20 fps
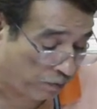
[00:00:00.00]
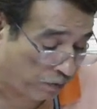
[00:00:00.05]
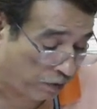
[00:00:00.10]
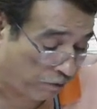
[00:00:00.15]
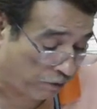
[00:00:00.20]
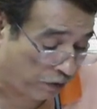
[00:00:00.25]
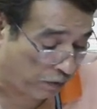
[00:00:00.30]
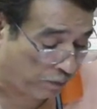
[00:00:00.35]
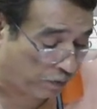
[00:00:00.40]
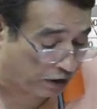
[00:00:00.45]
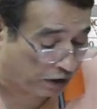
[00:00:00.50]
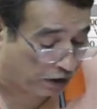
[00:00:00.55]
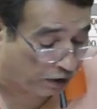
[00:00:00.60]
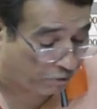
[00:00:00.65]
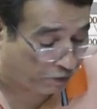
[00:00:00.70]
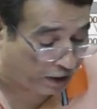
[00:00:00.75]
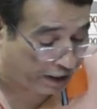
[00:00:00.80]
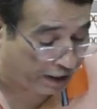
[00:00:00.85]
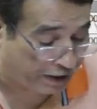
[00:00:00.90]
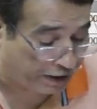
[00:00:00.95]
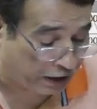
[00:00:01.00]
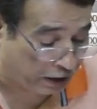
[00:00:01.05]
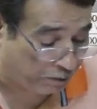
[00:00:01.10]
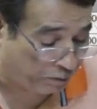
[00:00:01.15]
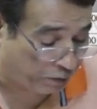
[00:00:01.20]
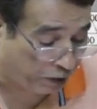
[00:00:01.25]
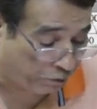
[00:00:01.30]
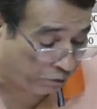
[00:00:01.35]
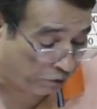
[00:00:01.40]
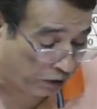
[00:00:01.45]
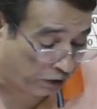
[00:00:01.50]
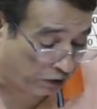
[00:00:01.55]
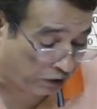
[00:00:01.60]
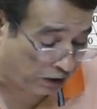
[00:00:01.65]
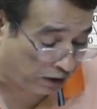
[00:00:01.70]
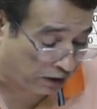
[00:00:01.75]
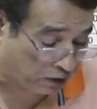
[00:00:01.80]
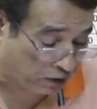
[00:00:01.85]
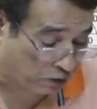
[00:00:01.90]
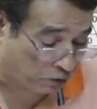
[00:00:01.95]
will be divided between
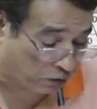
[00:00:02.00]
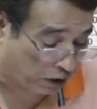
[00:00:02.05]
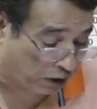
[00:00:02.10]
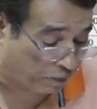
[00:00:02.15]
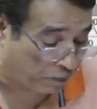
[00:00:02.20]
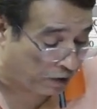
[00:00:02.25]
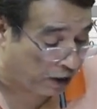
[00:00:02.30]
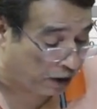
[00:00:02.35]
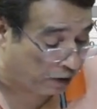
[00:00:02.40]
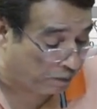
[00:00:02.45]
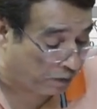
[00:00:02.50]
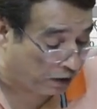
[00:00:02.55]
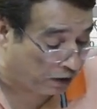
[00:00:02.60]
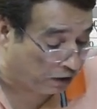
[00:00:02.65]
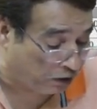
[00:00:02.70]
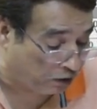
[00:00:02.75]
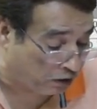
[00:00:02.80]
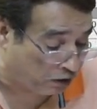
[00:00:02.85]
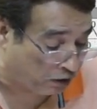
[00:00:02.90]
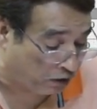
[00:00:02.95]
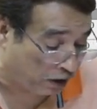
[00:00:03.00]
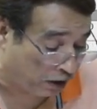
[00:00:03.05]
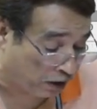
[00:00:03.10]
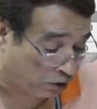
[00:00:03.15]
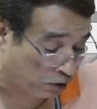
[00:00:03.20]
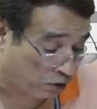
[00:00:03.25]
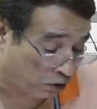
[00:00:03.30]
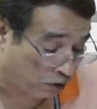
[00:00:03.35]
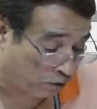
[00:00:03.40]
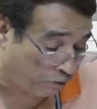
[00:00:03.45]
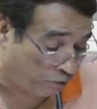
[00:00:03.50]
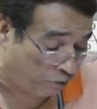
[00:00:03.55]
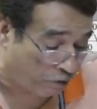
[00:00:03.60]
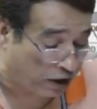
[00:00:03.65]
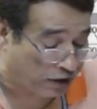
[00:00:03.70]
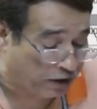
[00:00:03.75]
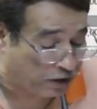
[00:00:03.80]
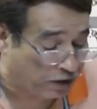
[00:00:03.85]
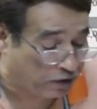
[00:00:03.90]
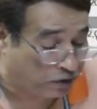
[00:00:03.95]
these two departments in the ratio of
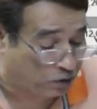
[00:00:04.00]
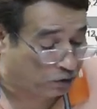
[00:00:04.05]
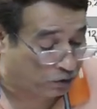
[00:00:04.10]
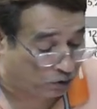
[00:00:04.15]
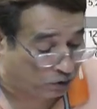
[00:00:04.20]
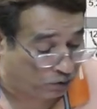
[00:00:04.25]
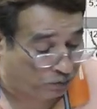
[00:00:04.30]
1:2.